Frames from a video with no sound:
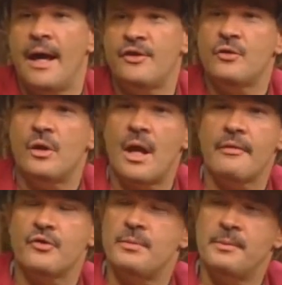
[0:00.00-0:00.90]
And so a lot
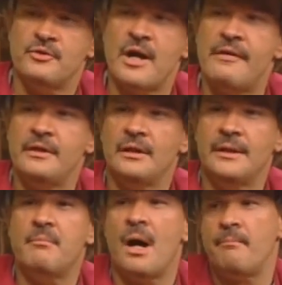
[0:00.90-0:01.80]
of those people travel
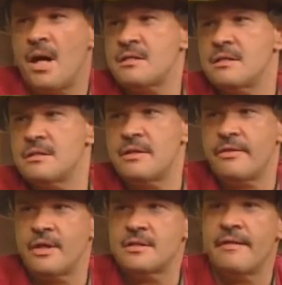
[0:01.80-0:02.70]
on buses
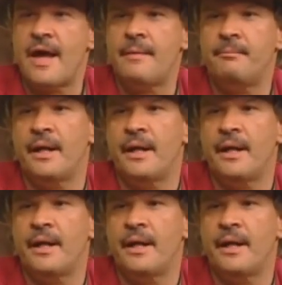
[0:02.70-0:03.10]
and things like that.